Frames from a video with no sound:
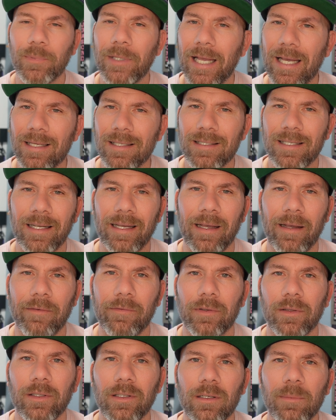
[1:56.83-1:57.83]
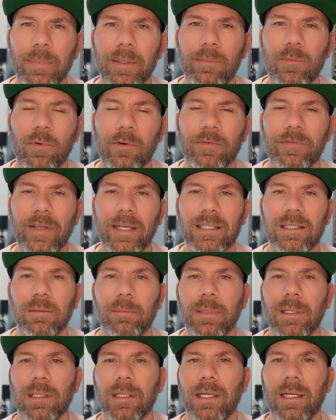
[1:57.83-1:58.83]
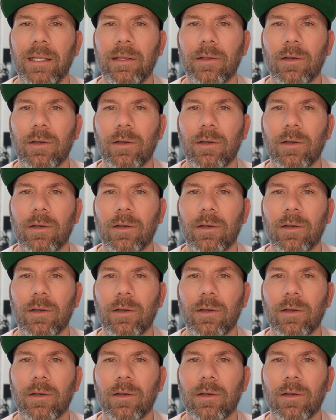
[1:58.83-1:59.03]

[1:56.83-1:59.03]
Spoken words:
guests to have a little bit more flexibility in